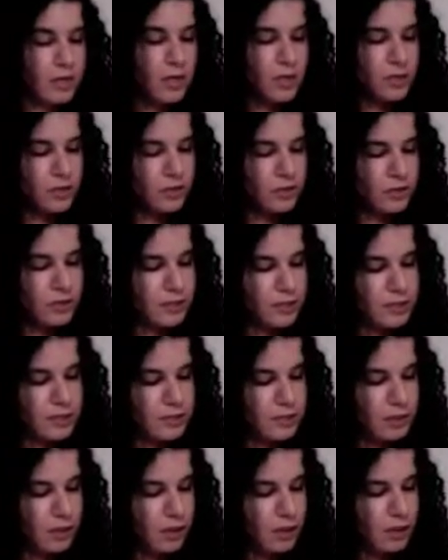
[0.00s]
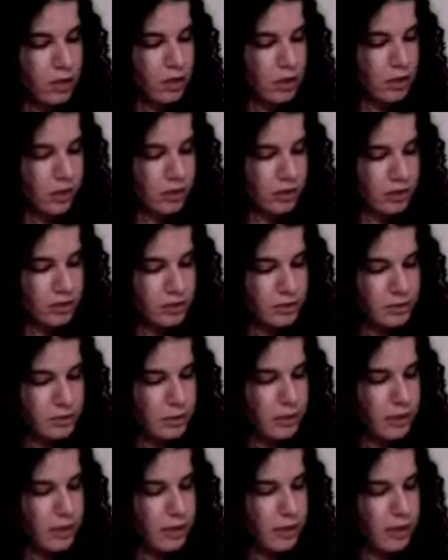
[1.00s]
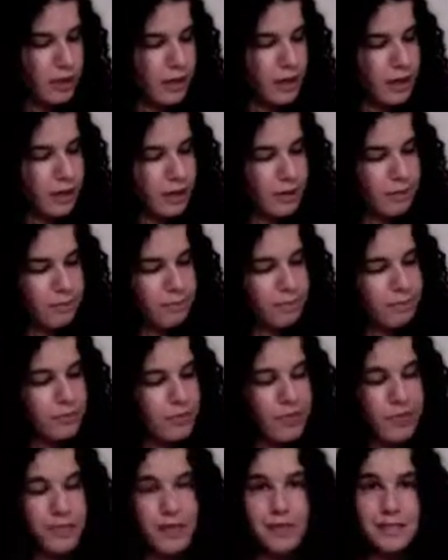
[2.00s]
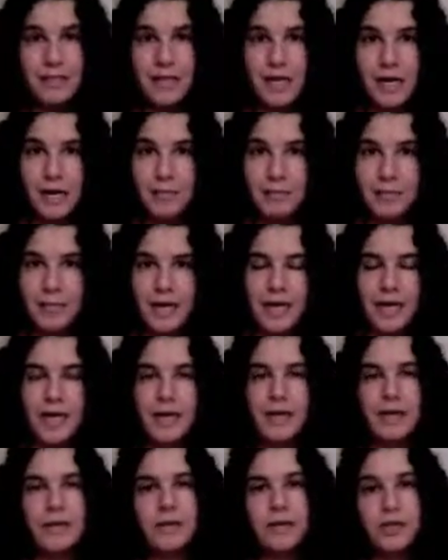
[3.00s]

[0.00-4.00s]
so you can still learn the things that I'm saying,